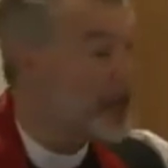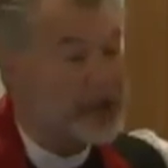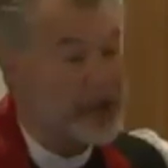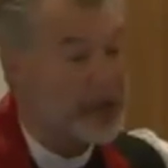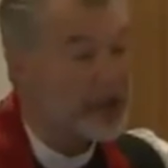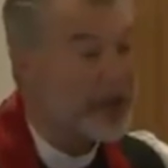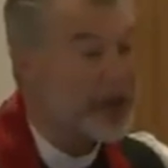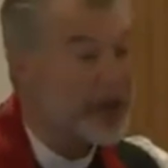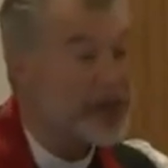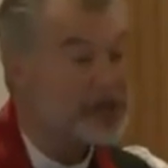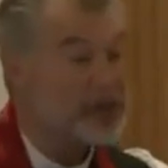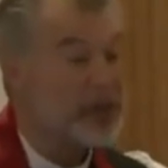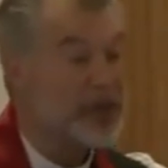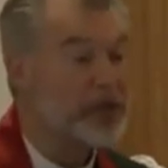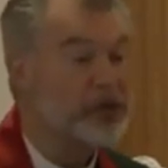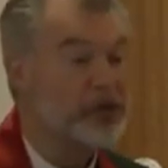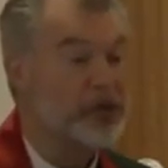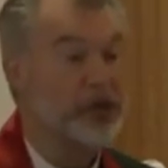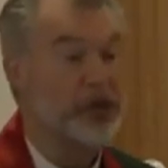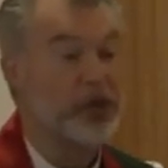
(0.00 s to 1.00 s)
Otherwise, we
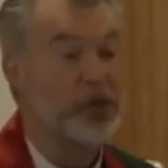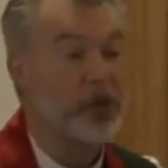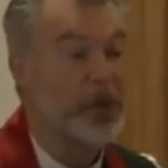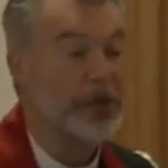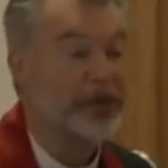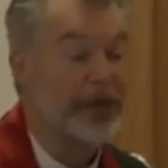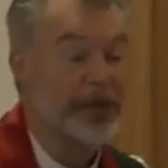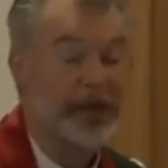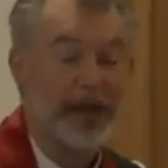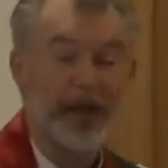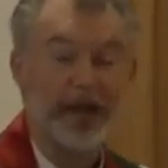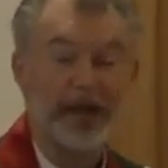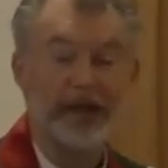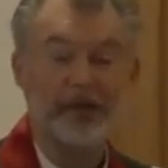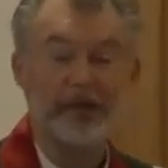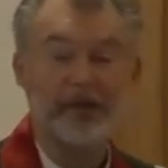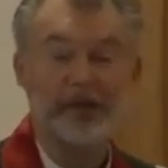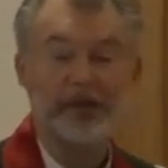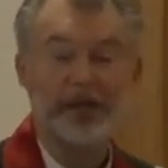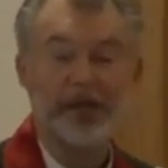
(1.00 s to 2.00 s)
do what the
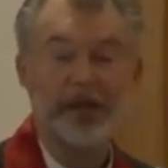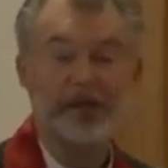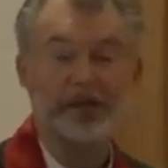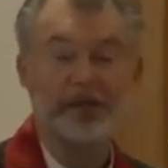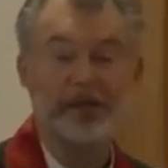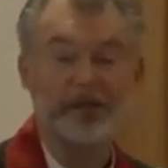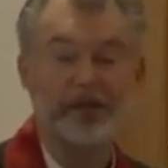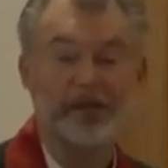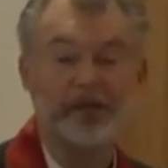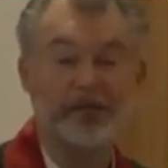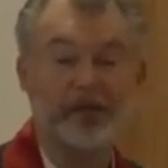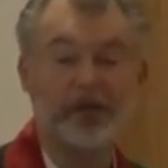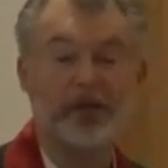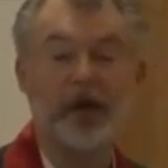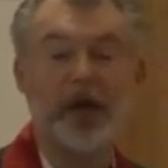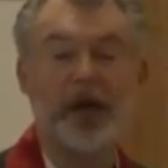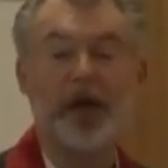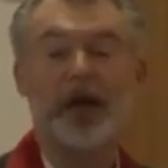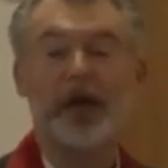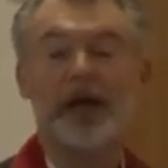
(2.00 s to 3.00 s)
calendar tells us to
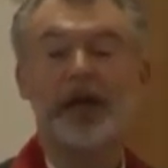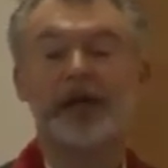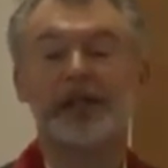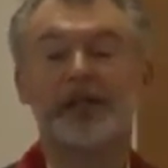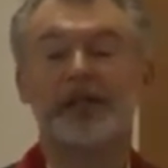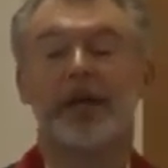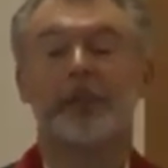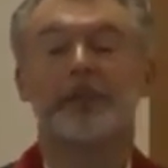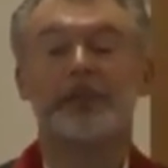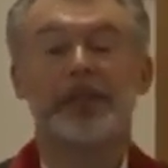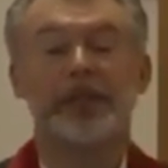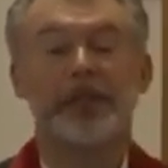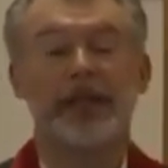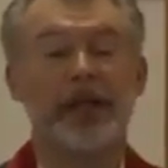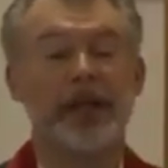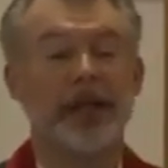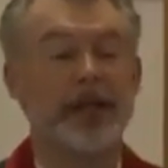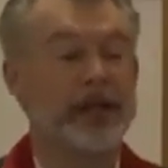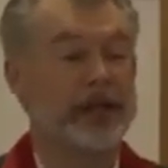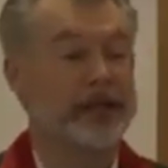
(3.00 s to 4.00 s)
do, except
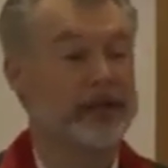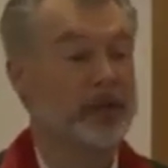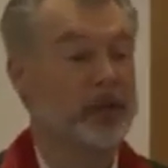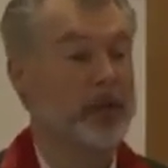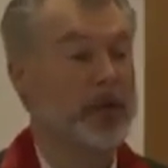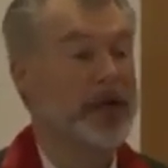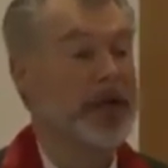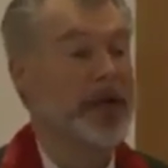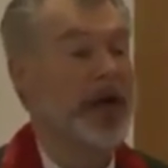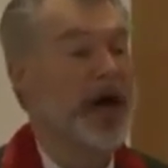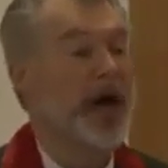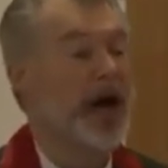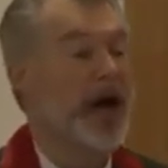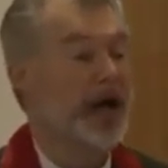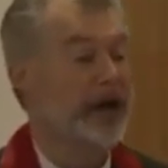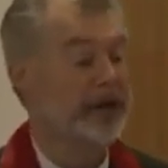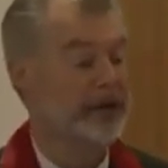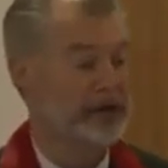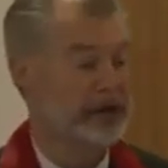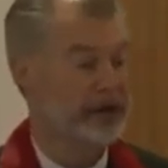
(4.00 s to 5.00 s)
today, we're
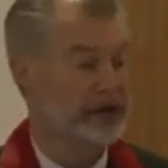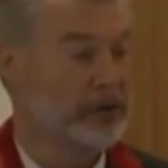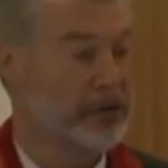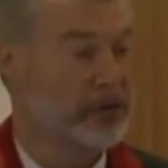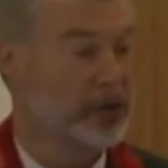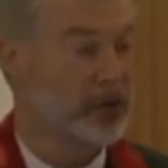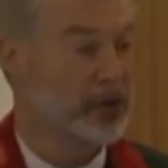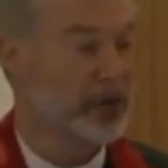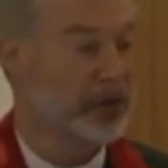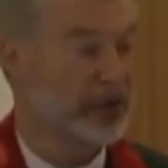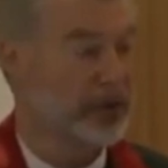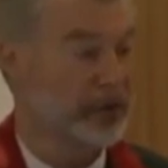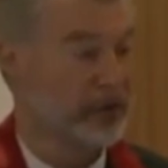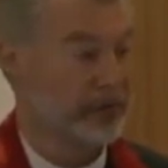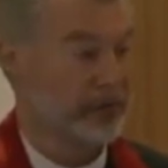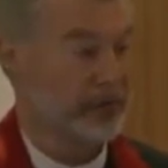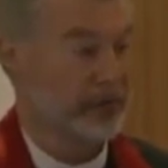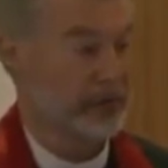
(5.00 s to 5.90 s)
not doing it.